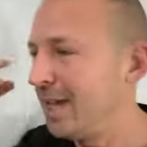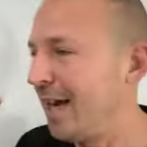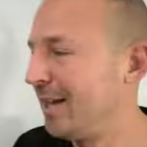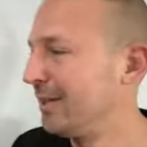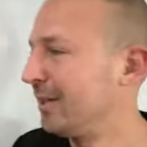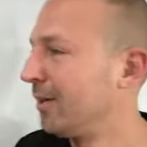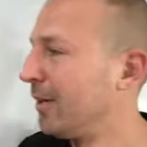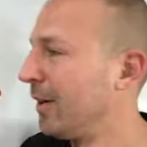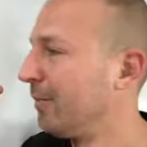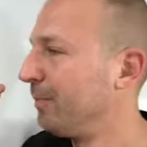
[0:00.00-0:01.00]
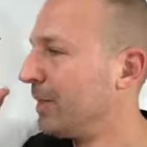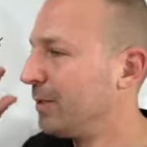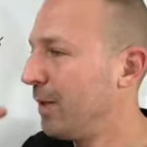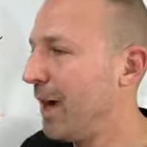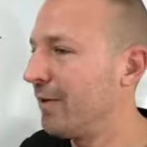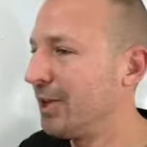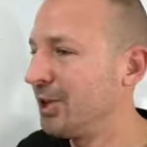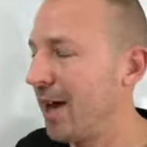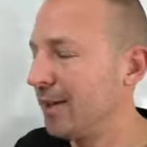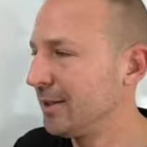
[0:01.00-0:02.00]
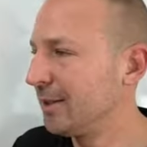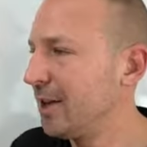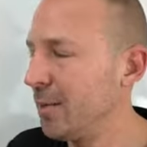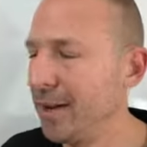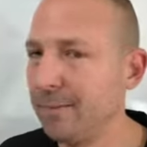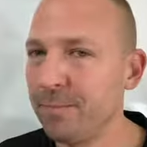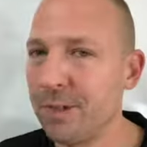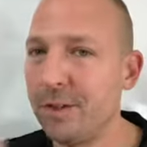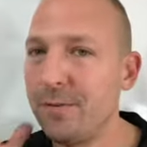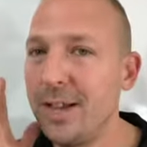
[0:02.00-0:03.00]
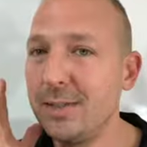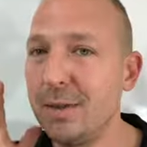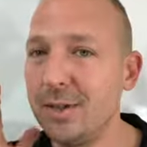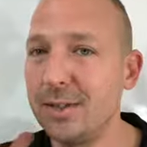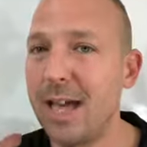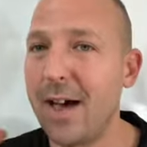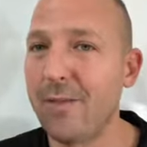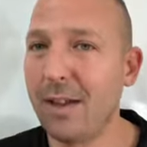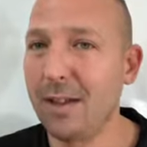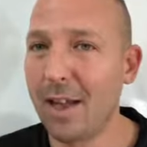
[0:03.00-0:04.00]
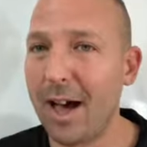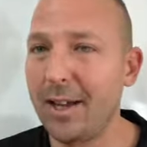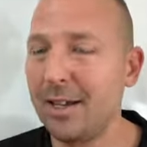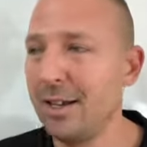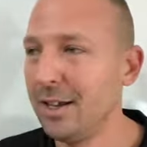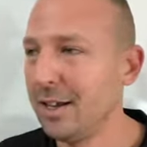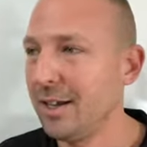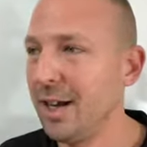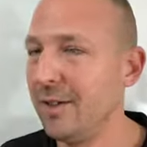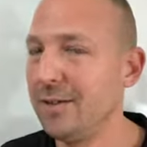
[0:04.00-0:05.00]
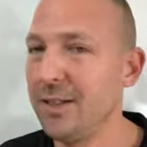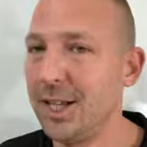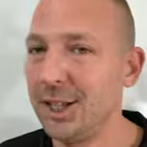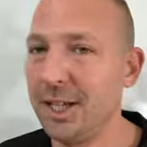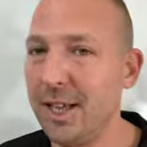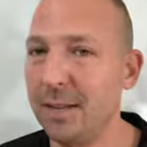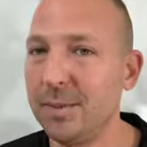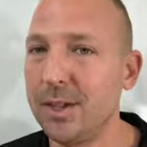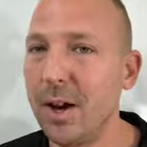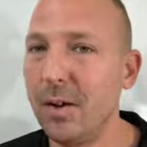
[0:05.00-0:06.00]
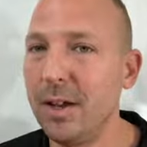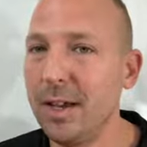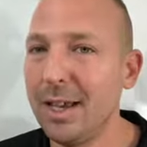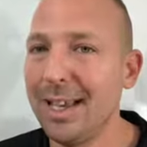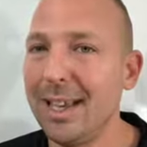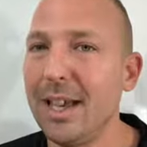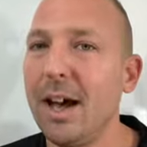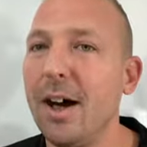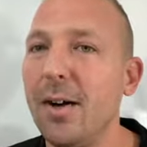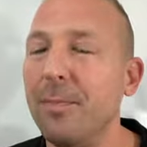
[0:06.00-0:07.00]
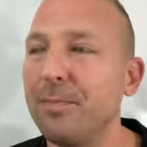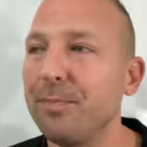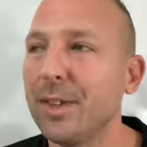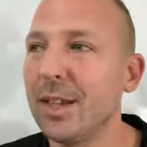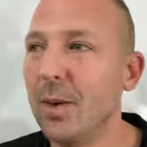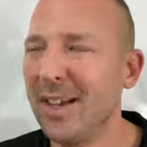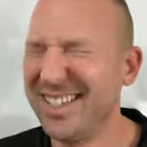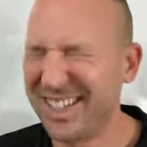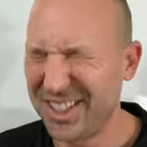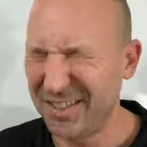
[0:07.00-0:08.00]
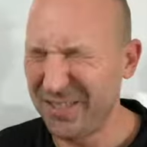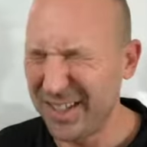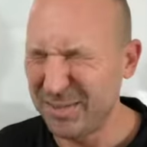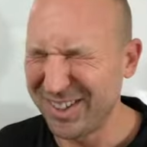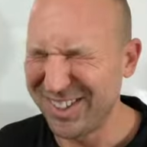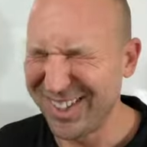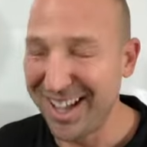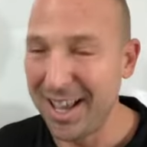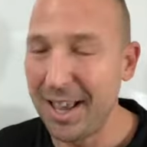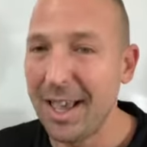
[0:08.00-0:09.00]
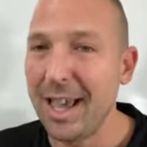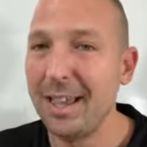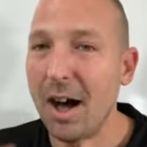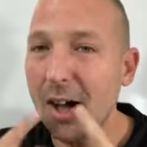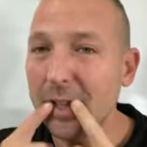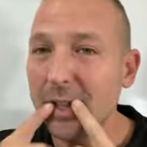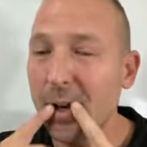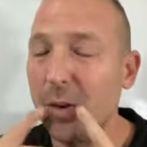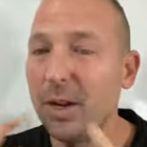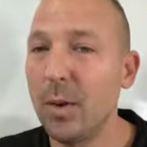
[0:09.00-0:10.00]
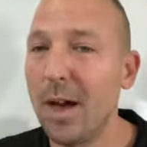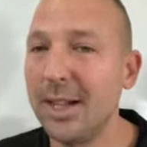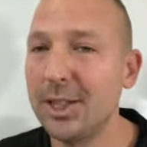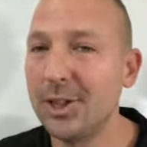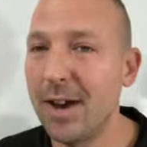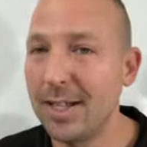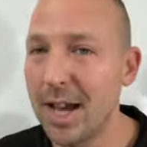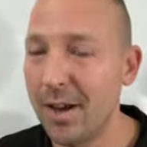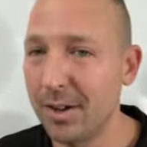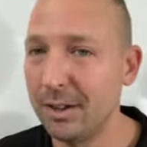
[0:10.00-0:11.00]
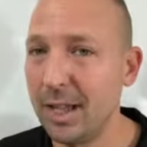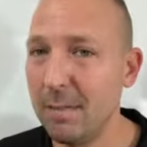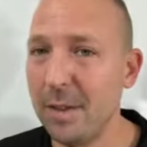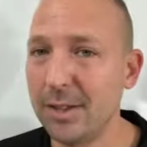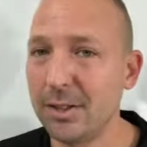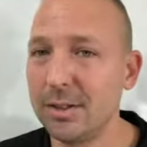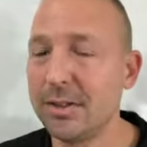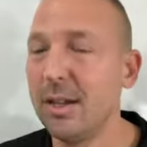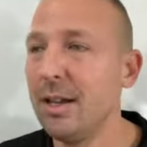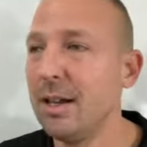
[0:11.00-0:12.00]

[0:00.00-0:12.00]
sadness or just whatever, stress. So, I mean, your face muscles have a lot of tension in them. So, you want to tense your face muscles a lot, and also you want to stretch out your lip muscles